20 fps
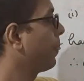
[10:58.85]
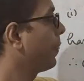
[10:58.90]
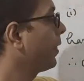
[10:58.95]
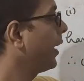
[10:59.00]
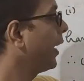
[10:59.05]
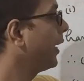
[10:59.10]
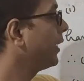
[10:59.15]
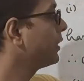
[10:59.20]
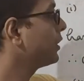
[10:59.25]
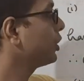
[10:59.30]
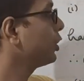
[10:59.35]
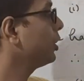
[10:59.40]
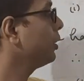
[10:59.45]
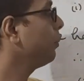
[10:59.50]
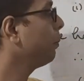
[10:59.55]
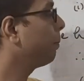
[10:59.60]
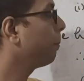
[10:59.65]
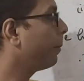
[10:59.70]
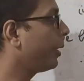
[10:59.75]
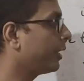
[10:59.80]

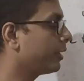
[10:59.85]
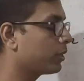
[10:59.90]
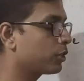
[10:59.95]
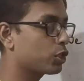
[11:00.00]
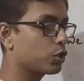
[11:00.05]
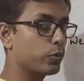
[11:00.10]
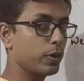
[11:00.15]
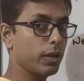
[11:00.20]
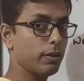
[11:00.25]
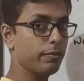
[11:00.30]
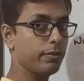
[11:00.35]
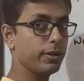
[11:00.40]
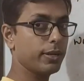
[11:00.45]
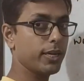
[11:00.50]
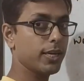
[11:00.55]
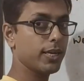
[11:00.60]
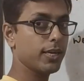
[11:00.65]
18 minus 12.